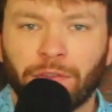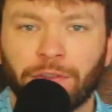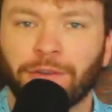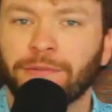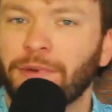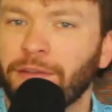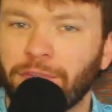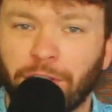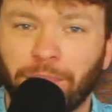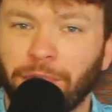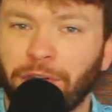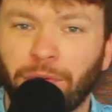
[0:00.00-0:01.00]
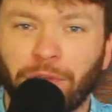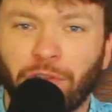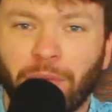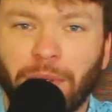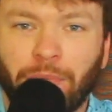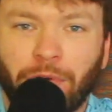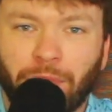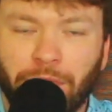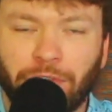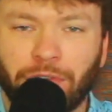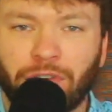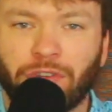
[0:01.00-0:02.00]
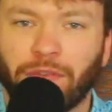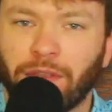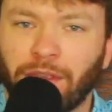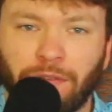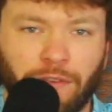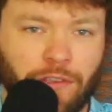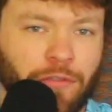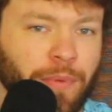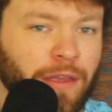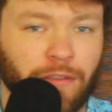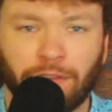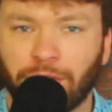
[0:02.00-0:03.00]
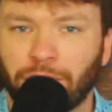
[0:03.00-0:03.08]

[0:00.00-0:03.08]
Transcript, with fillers: So I've been doing a little bit more research on the EV space.